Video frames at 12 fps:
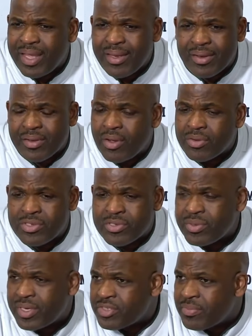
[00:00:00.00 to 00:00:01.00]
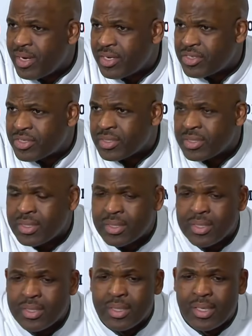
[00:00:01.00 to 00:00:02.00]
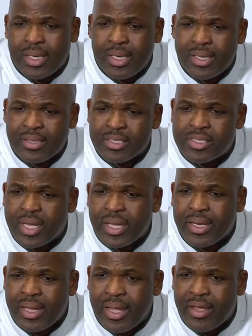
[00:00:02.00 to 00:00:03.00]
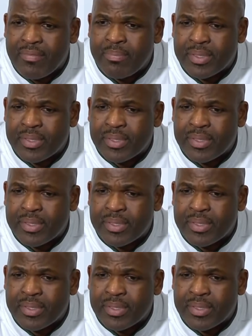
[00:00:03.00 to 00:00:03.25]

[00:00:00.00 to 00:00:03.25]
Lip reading: They didn't go to it as much the second half.